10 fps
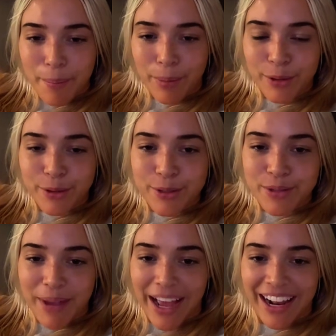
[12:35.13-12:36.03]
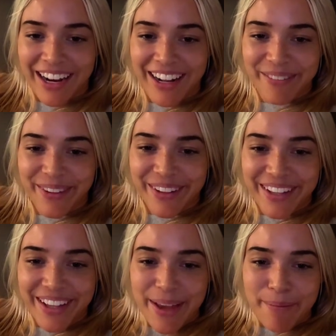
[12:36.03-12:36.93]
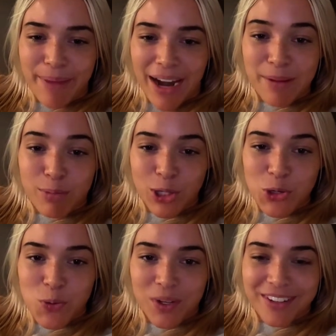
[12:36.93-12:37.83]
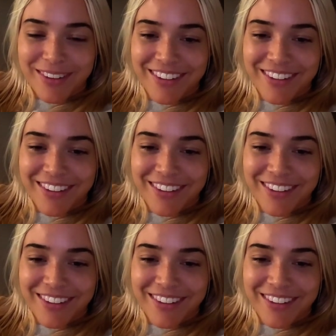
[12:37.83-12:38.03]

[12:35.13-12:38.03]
Blue's baddie, baddie blue.